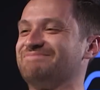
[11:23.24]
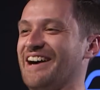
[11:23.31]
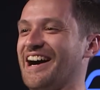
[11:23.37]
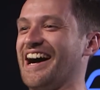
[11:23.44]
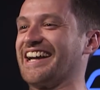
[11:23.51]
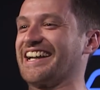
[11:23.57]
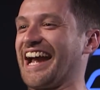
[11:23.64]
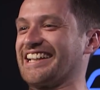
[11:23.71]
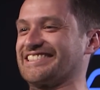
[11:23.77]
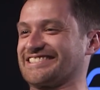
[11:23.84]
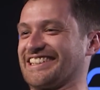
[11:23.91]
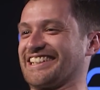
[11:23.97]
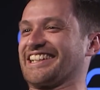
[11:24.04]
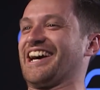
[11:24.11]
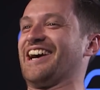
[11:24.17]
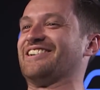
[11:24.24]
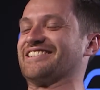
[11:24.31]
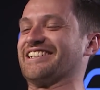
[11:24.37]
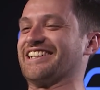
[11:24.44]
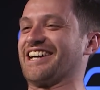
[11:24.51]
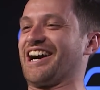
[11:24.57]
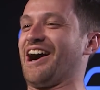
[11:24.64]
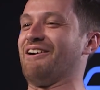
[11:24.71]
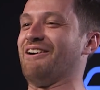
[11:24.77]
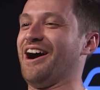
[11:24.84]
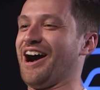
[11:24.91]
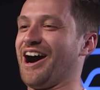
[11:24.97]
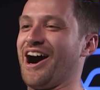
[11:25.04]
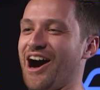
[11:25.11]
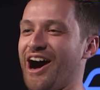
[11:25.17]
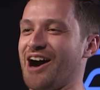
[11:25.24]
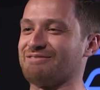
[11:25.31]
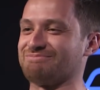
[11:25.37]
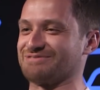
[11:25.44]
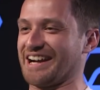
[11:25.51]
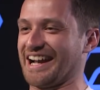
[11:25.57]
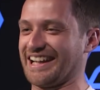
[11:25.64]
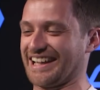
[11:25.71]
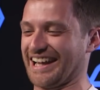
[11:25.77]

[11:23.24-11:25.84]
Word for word: Berg gets the golden goal. Heartbreak